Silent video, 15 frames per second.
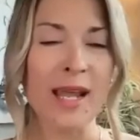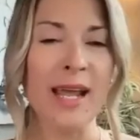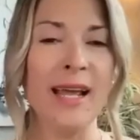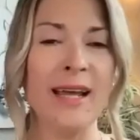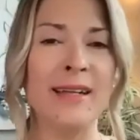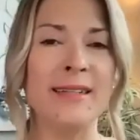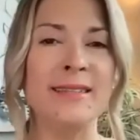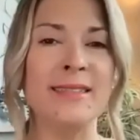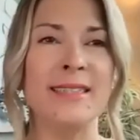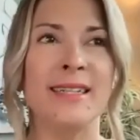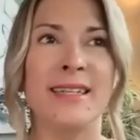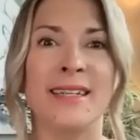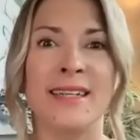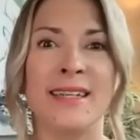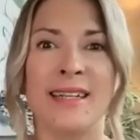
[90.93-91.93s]
And
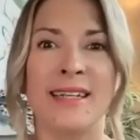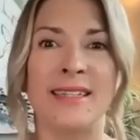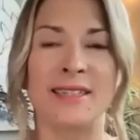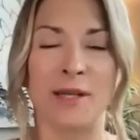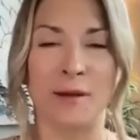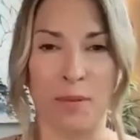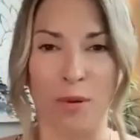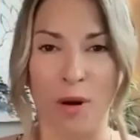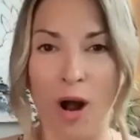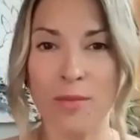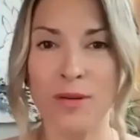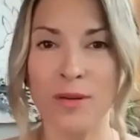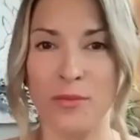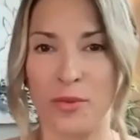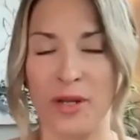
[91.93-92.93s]
the
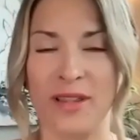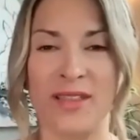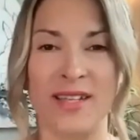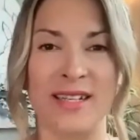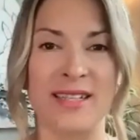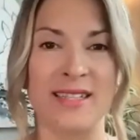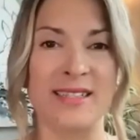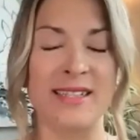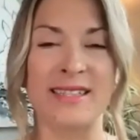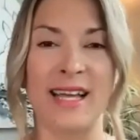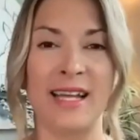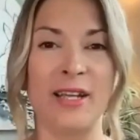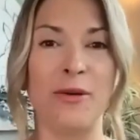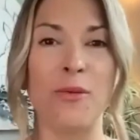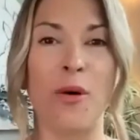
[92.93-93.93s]
problem with this is
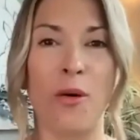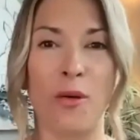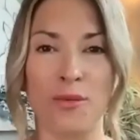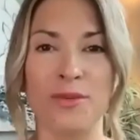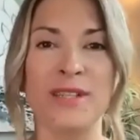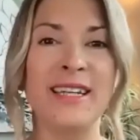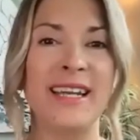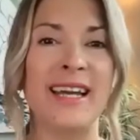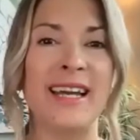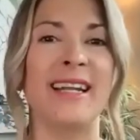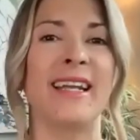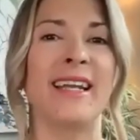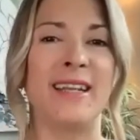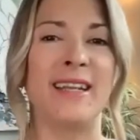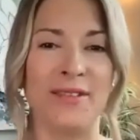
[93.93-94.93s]
that you only get